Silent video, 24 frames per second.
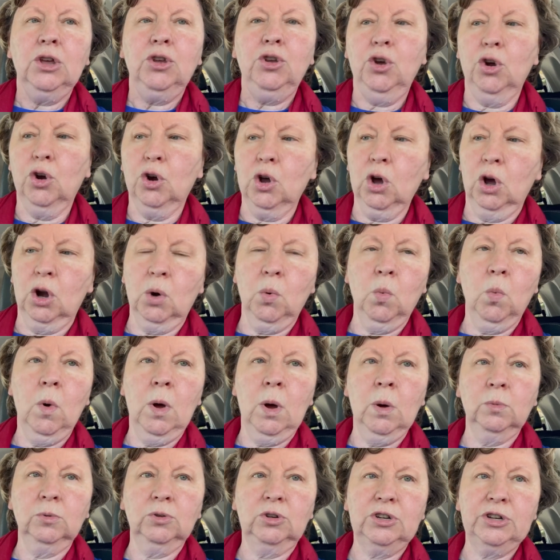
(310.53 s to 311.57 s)
you're going to
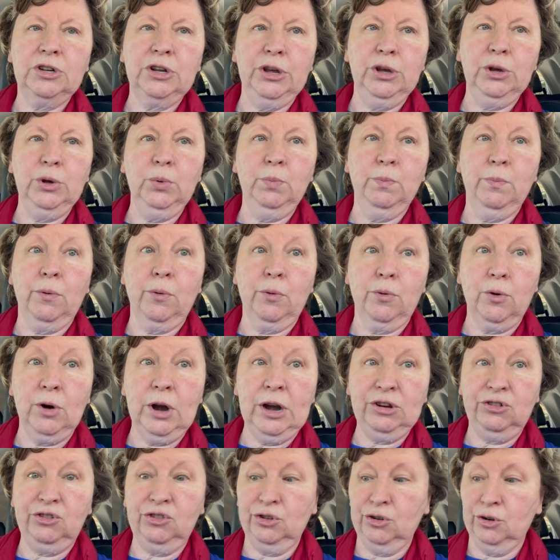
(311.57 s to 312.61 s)
want to
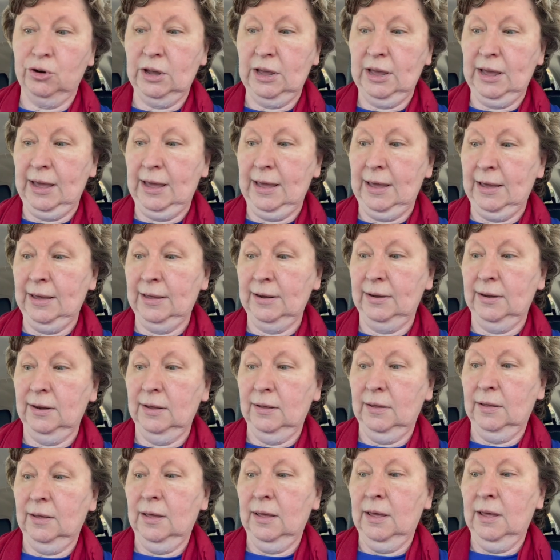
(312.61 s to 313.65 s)
pressure can
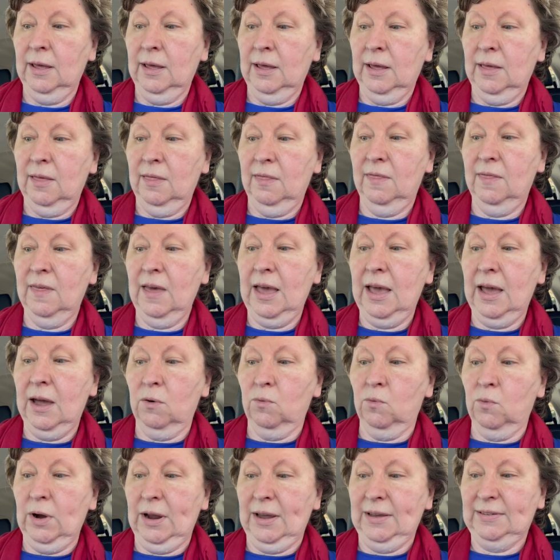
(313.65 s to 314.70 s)
that
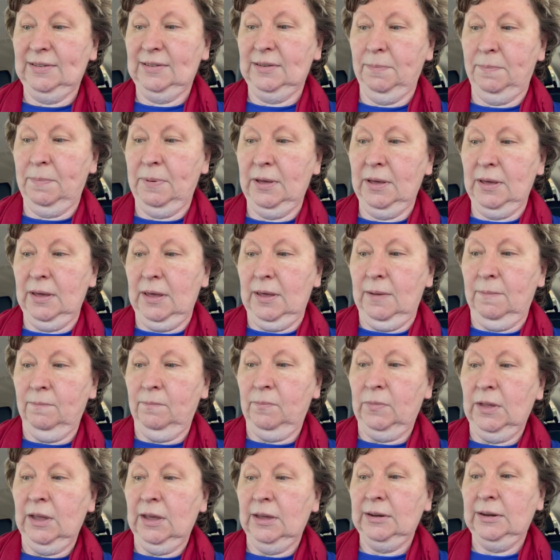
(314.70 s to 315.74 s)
recipe.
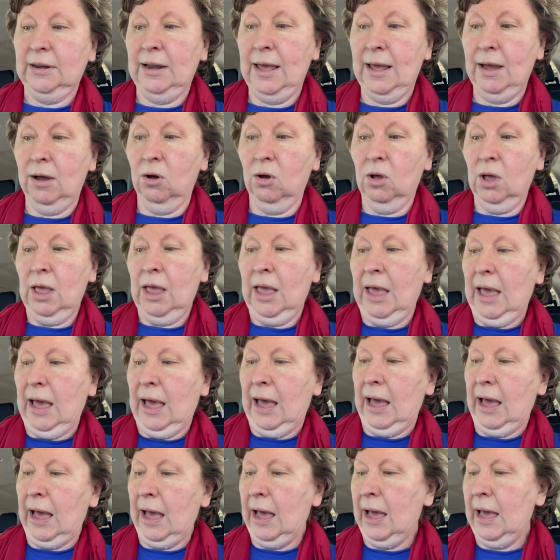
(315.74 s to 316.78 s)
Now,
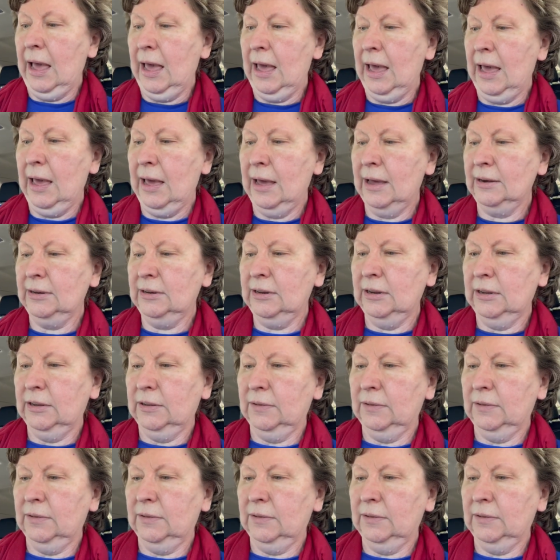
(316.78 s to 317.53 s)
I had